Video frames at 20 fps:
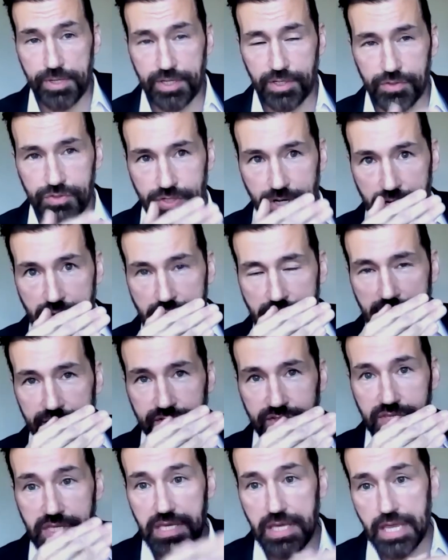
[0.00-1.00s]
because
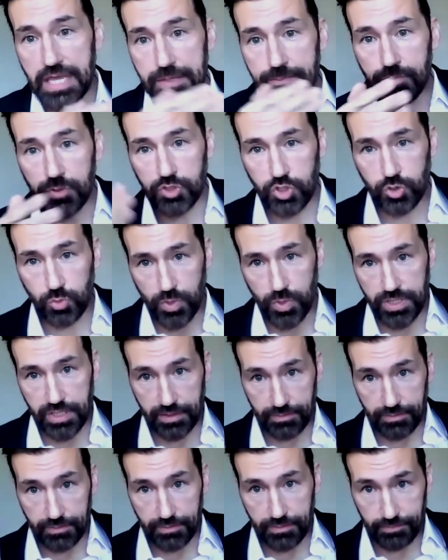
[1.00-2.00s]
it's the
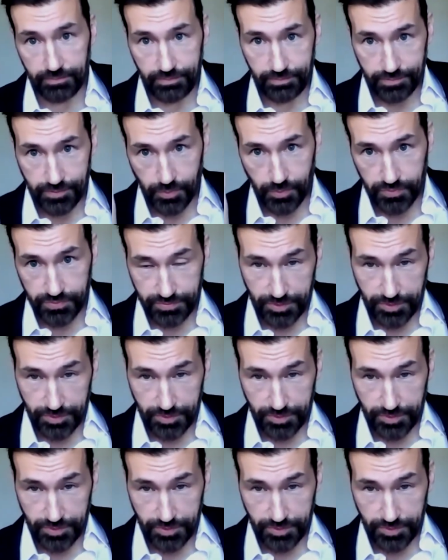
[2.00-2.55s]
in-between those,